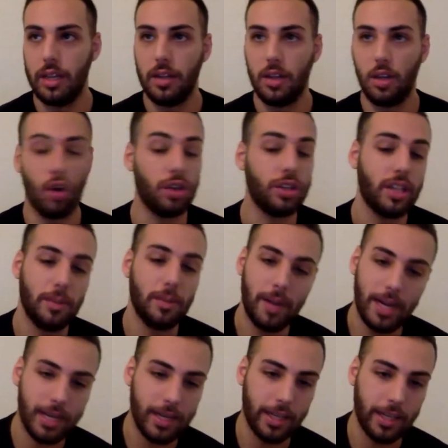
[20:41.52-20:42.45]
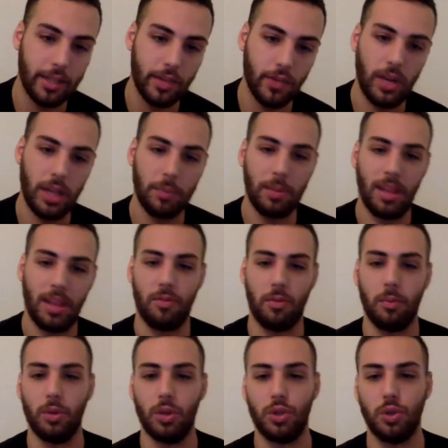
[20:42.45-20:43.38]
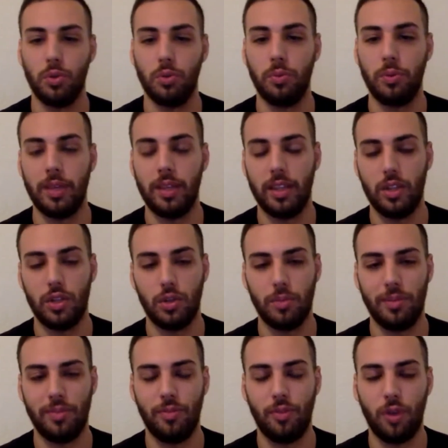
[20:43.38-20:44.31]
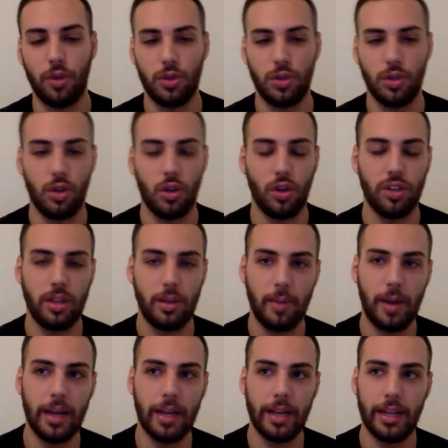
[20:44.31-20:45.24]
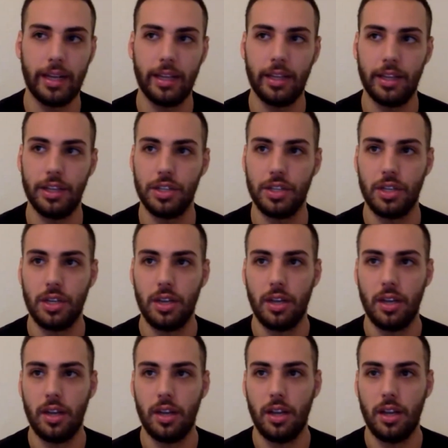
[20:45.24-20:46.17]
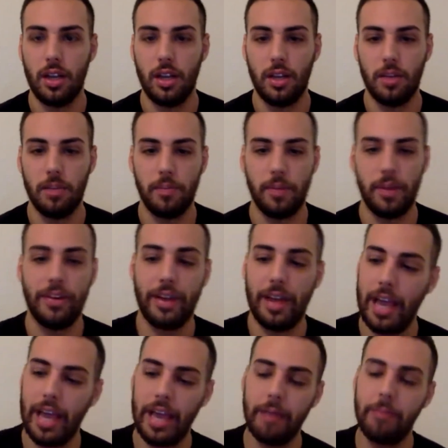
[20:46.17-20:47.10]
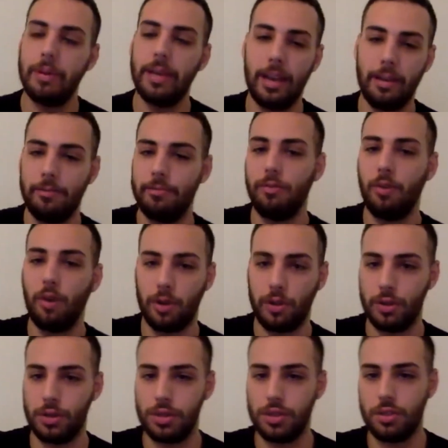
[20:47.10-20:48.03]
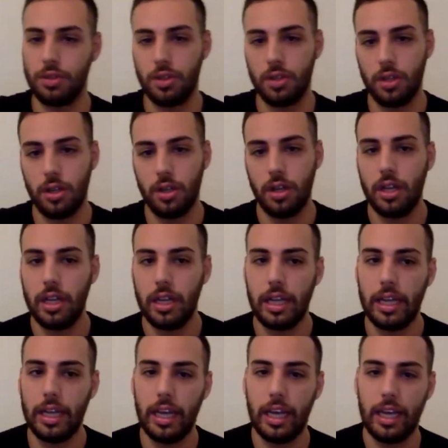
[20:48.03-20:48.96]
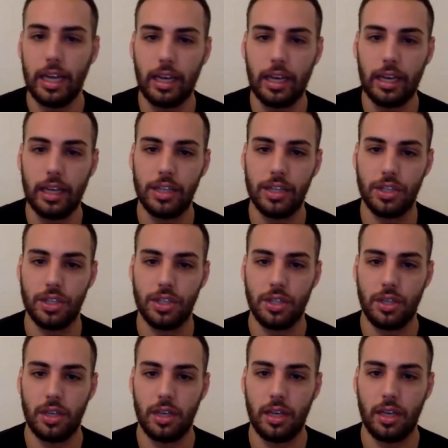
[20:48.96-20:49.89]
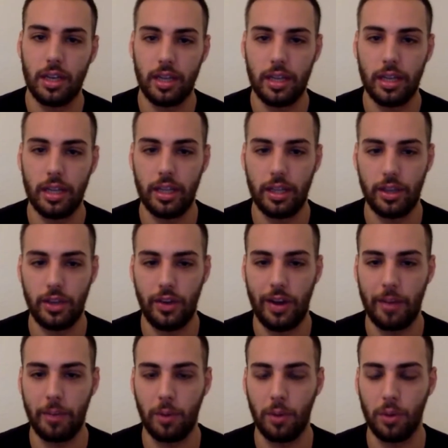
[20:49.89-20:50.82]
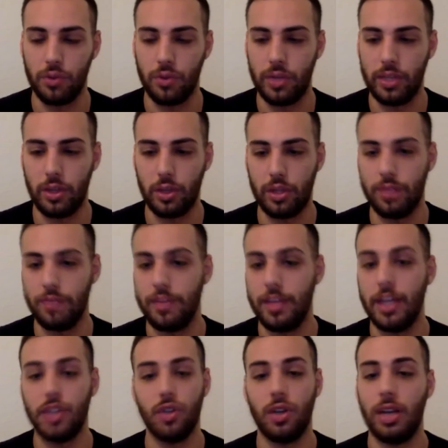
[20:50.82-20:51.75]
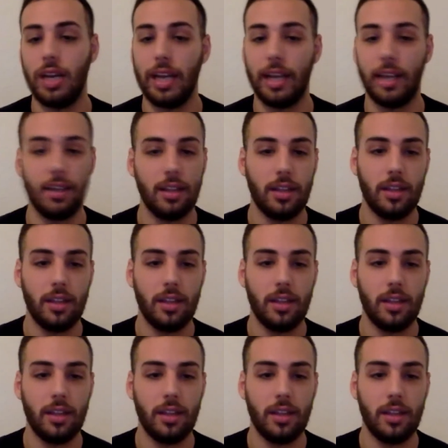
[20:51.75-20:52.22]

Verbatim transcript: content marketing the right platform, or should we should be focused on content marketing that's very ABM focused, and, and it's the right approach, right? Because if there's only like